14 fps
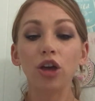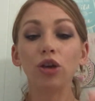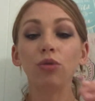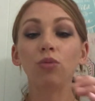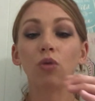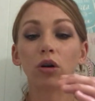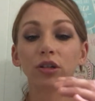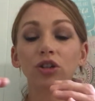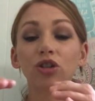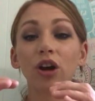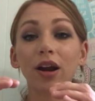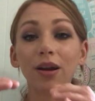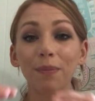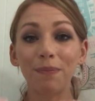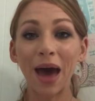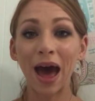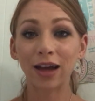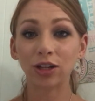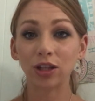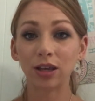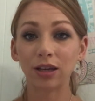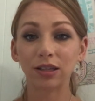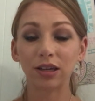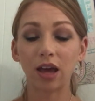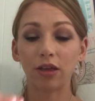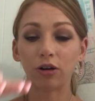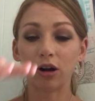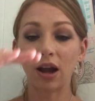You want to try to batch things
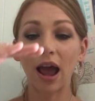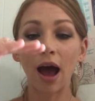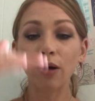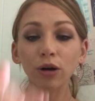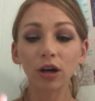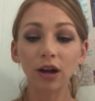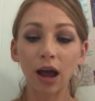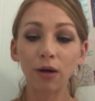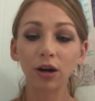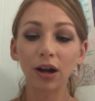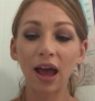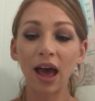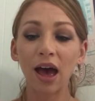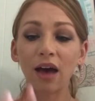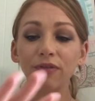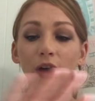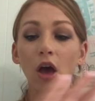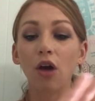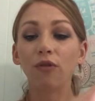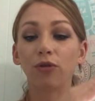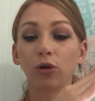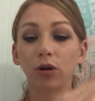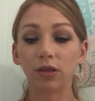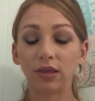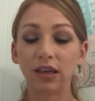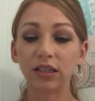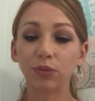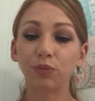together. An hour and a half for
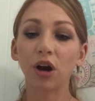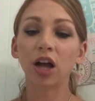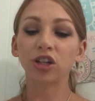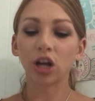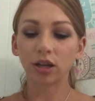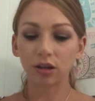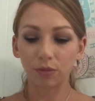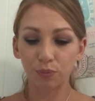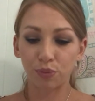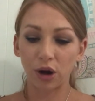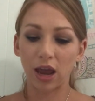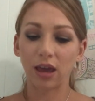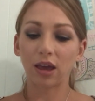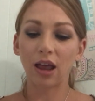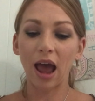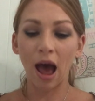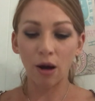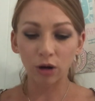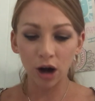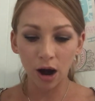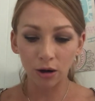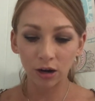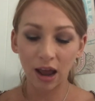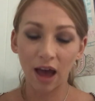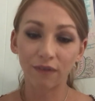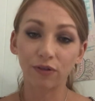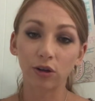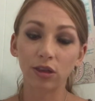this project, break. Hour and a
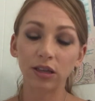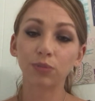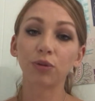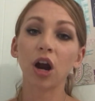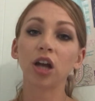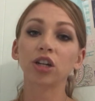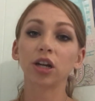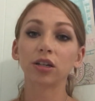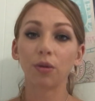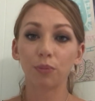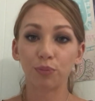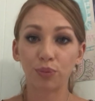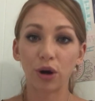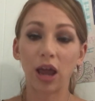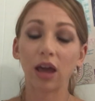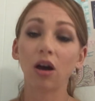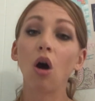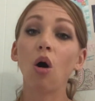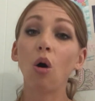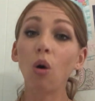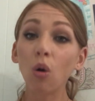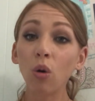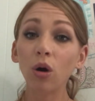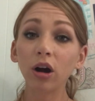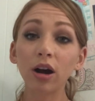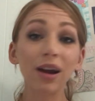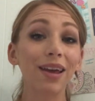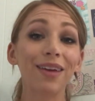half for this project, break.
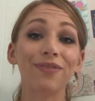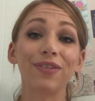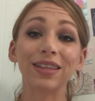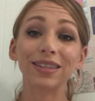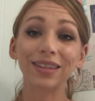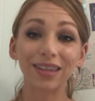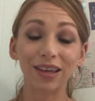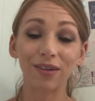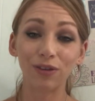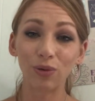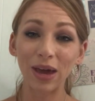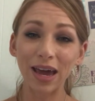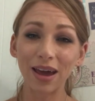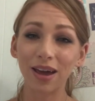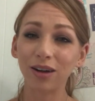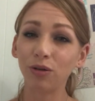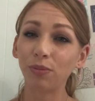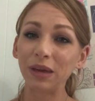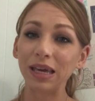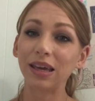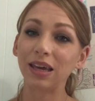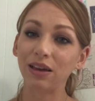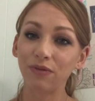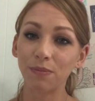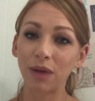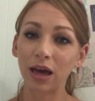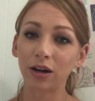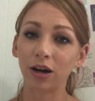Or if you can, it would be
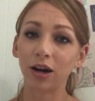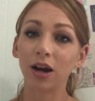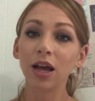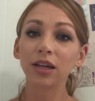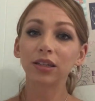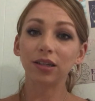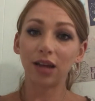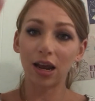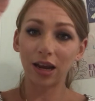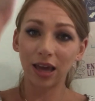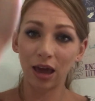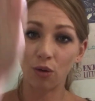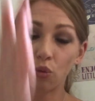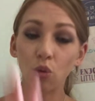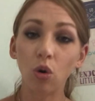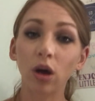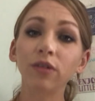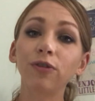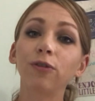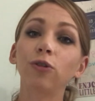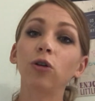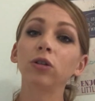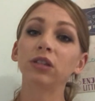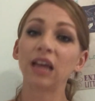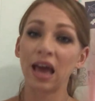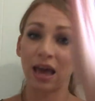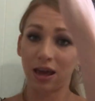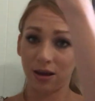even better to dedicate one full
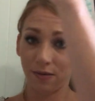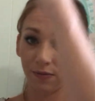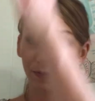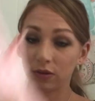day